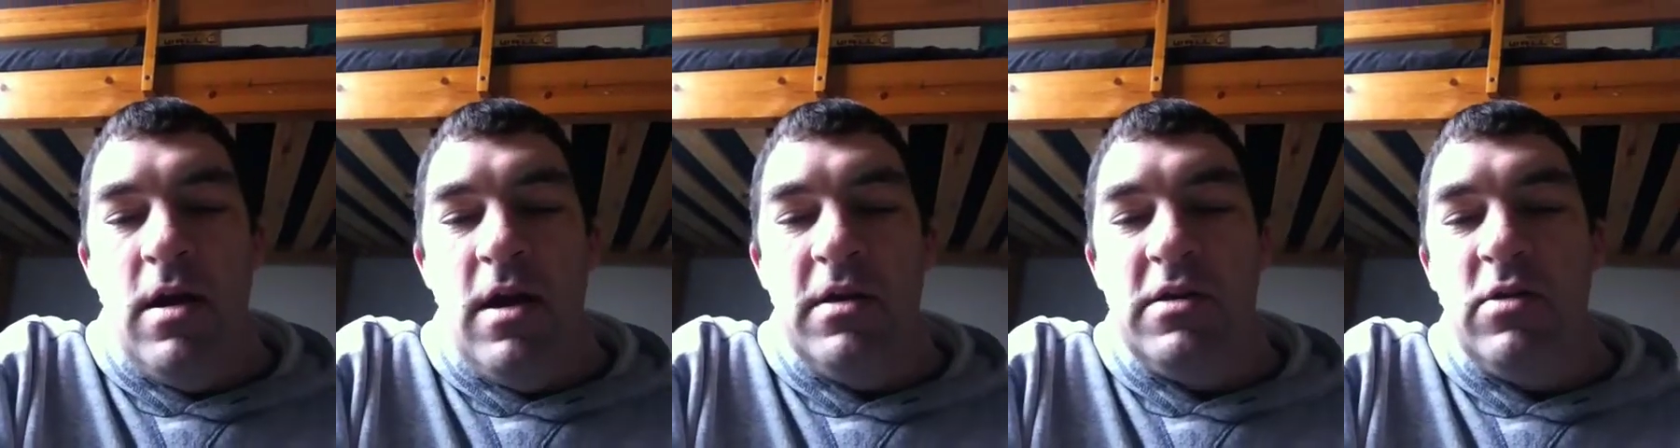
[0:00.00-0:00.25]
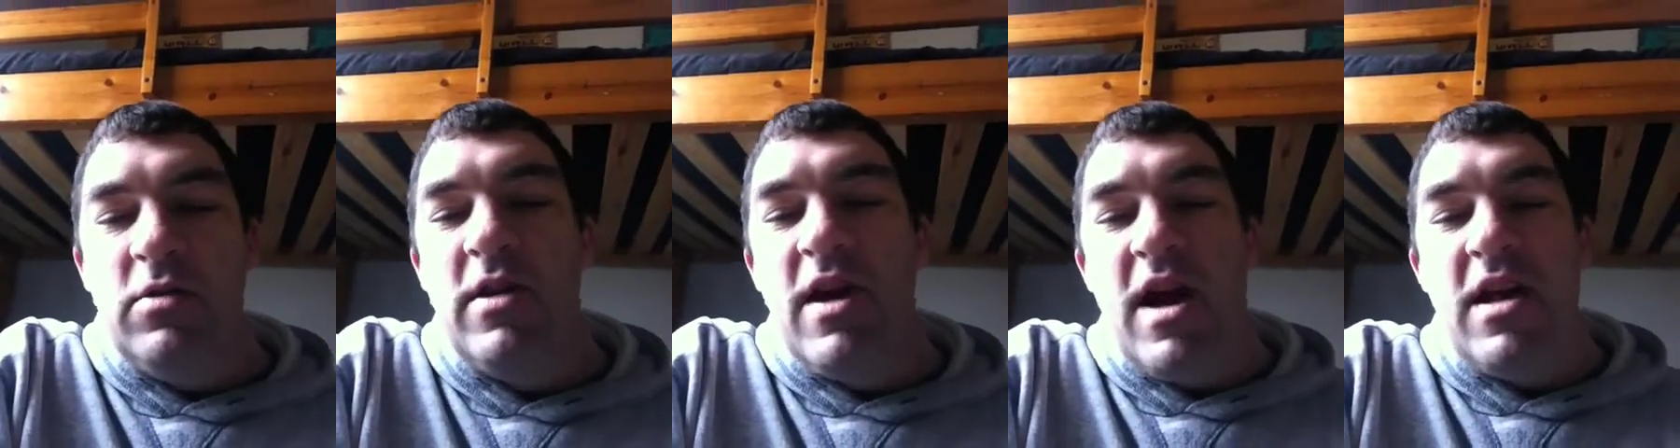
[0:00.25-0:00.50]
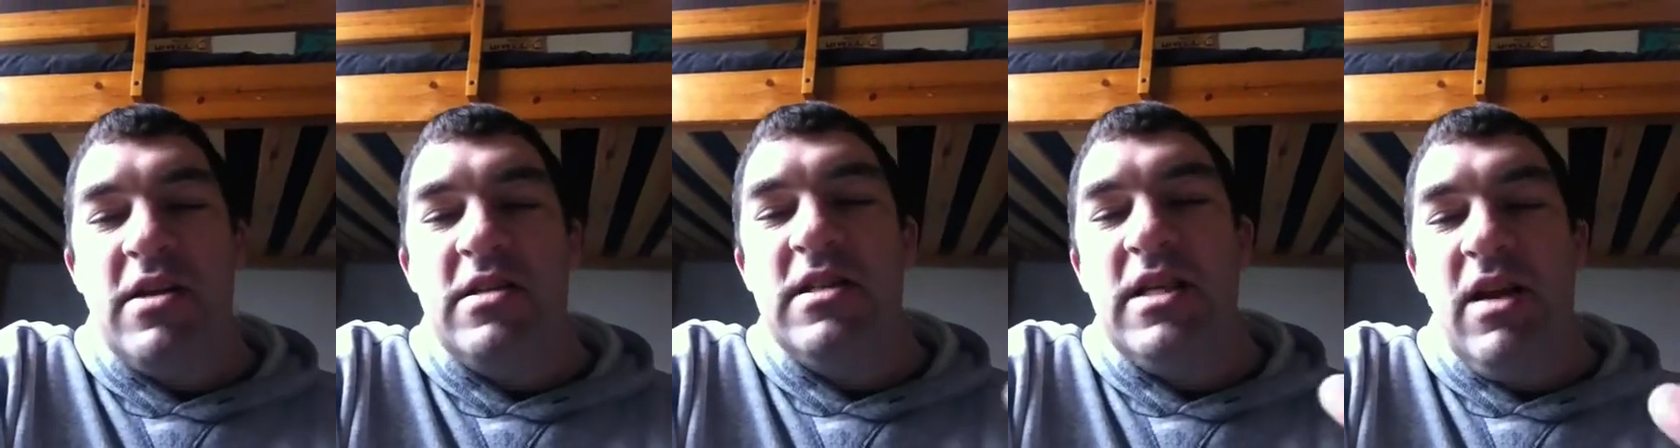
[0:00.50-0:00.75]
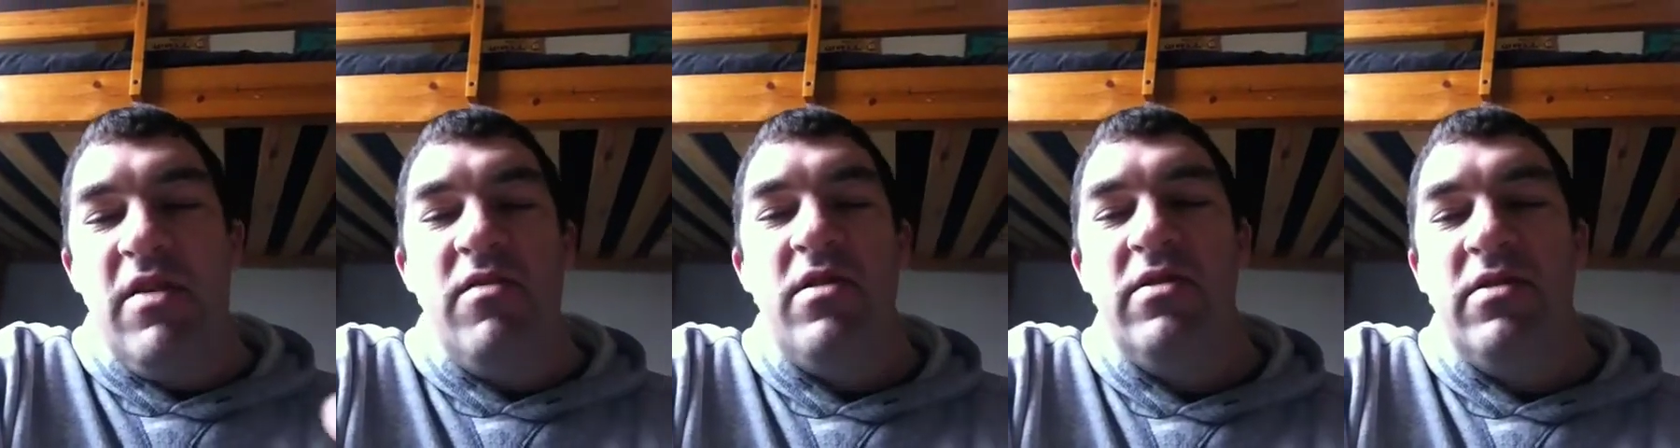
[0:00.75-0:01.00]
And so God has
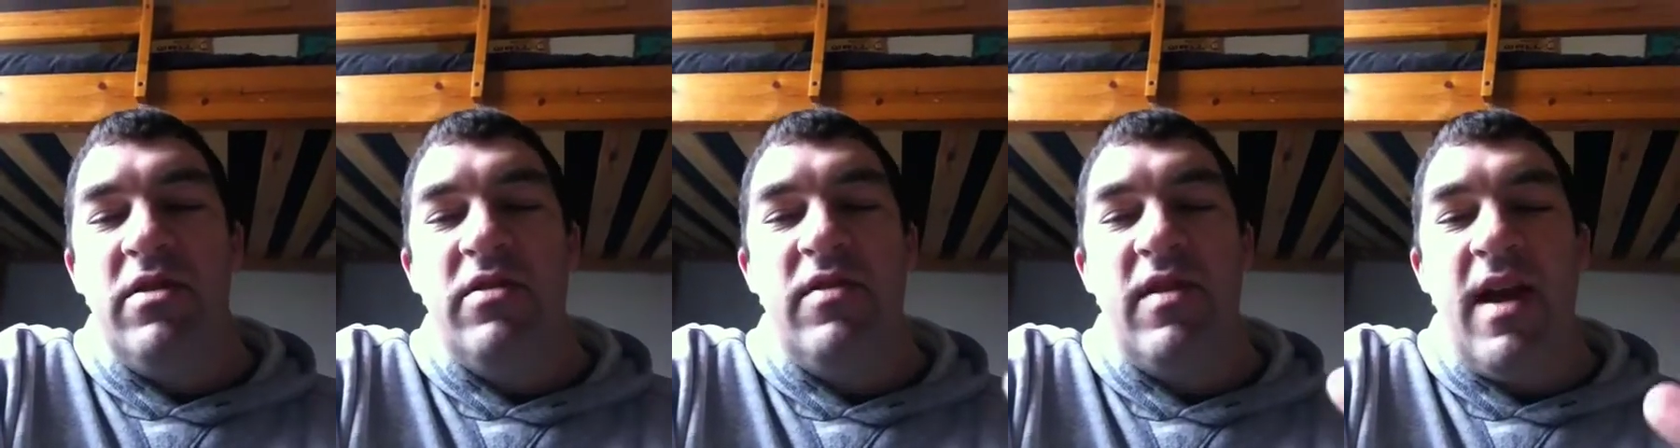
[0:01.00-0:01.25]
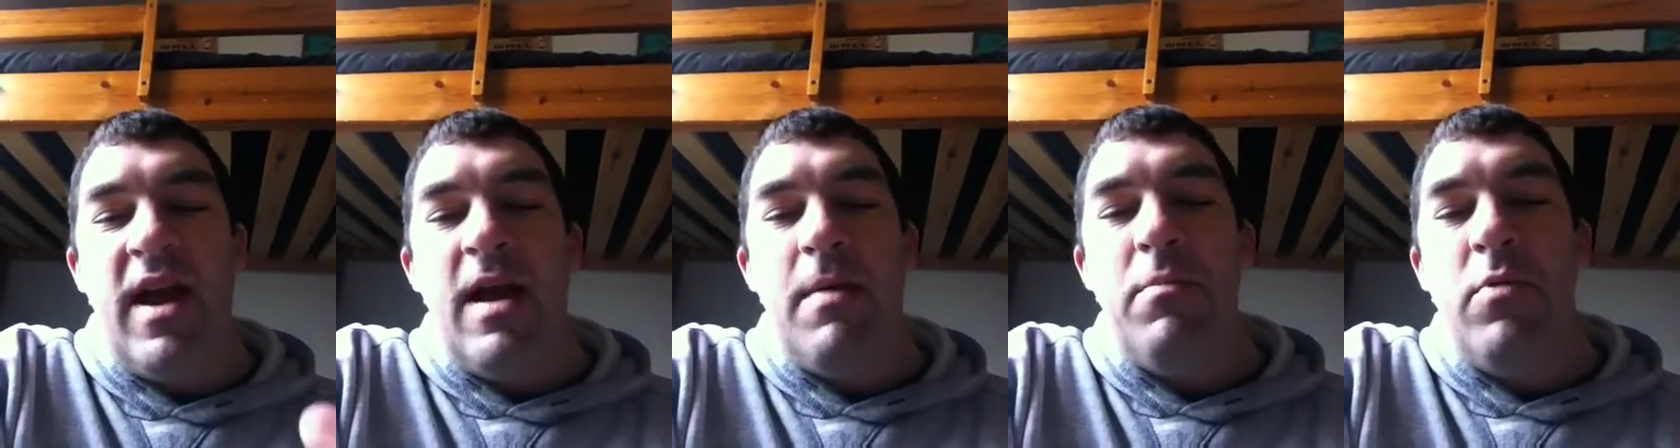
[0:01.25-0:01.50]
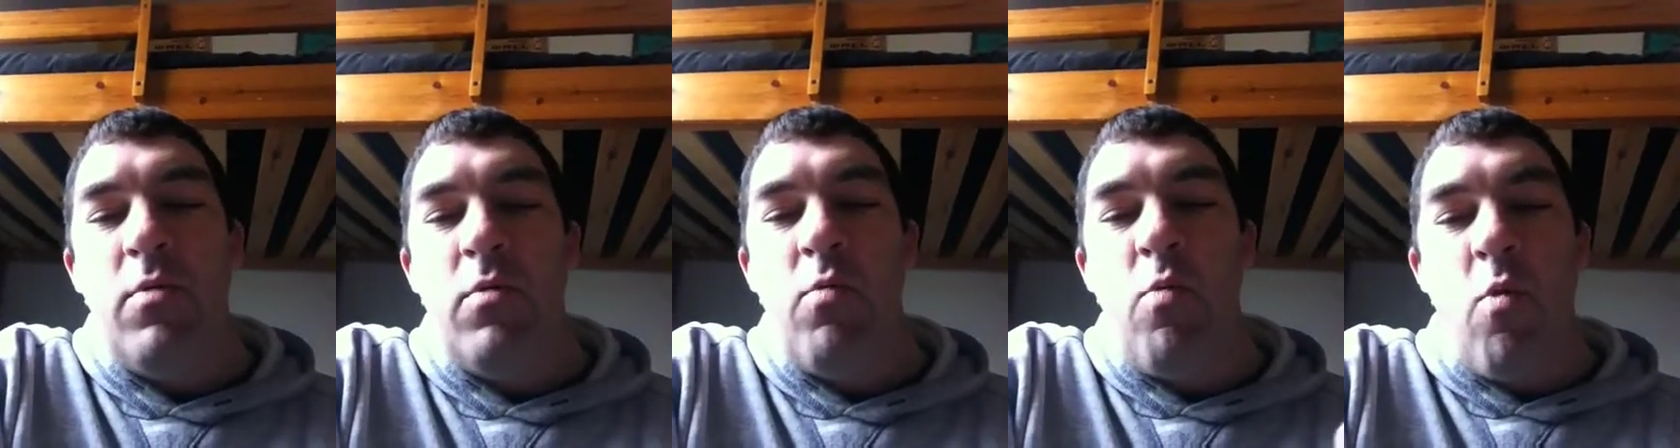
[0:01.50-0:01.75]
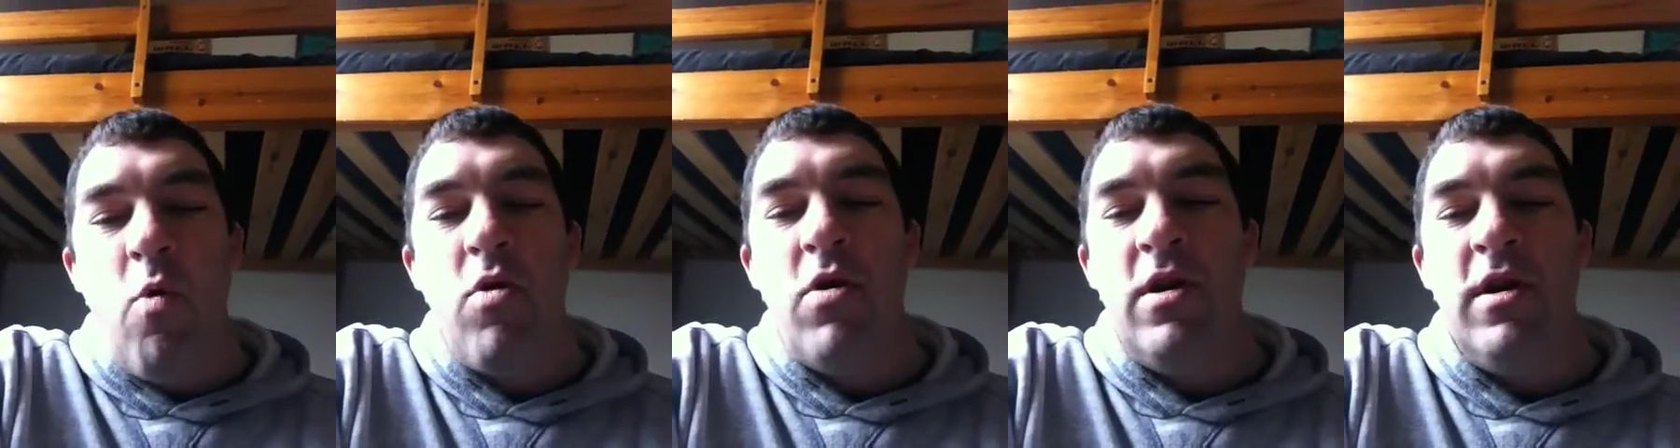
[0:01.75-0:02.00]
given us this ample
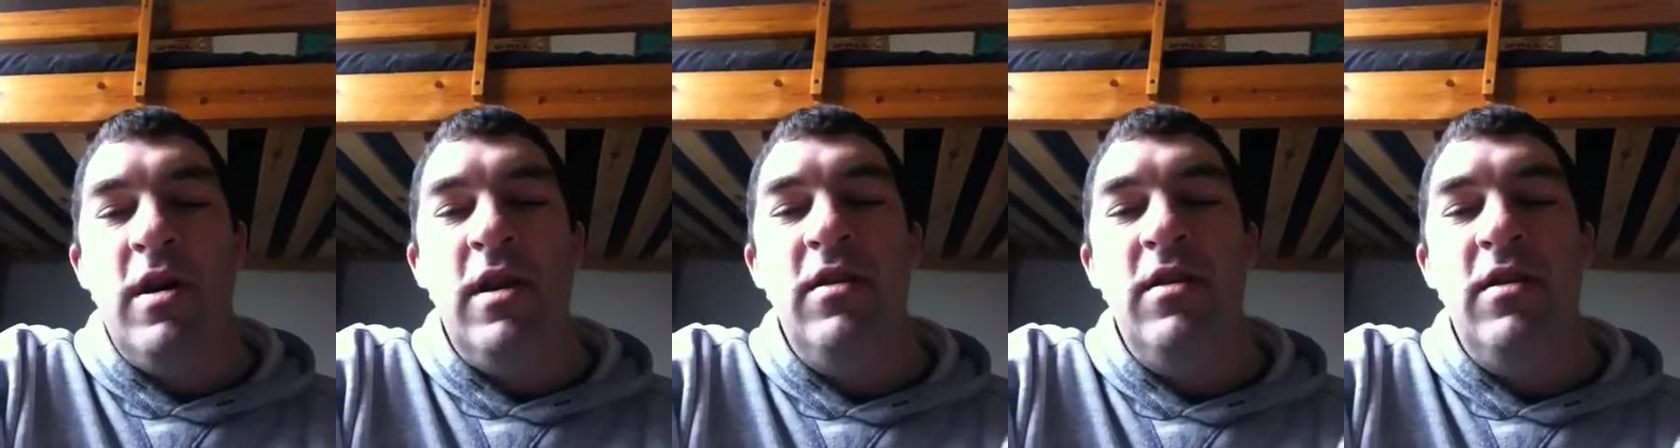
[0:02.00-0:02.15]
warning.